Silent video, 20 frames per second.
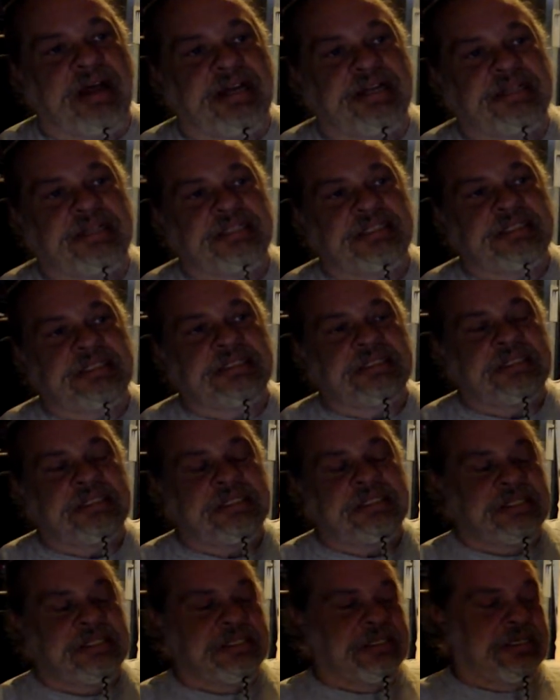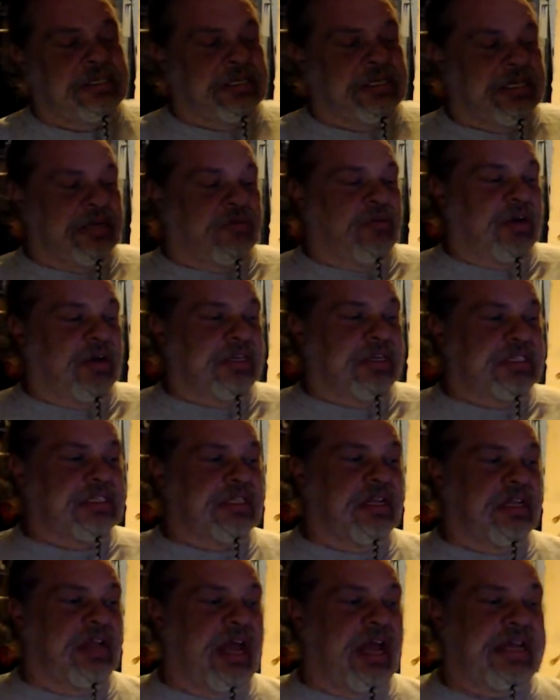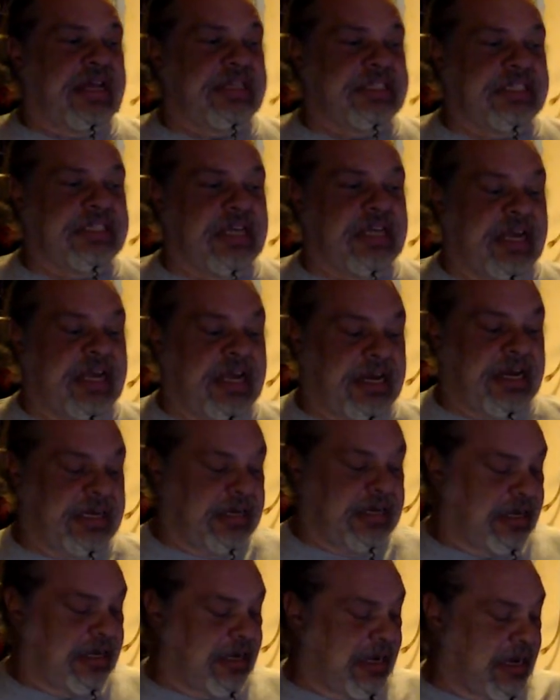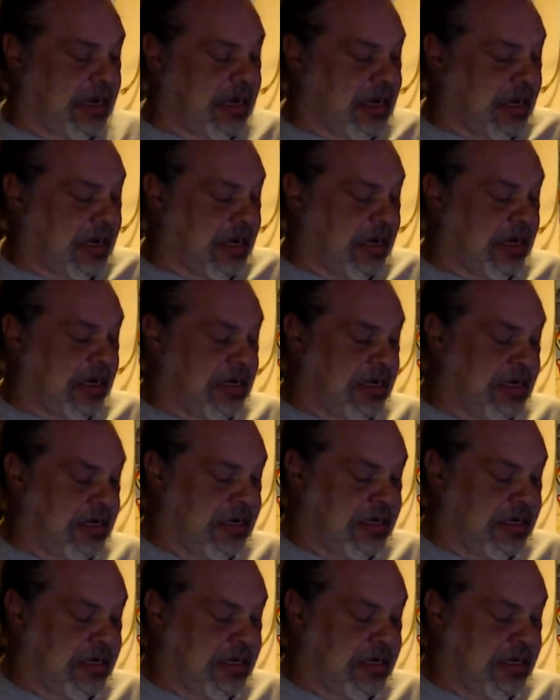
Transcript: it was the lady said it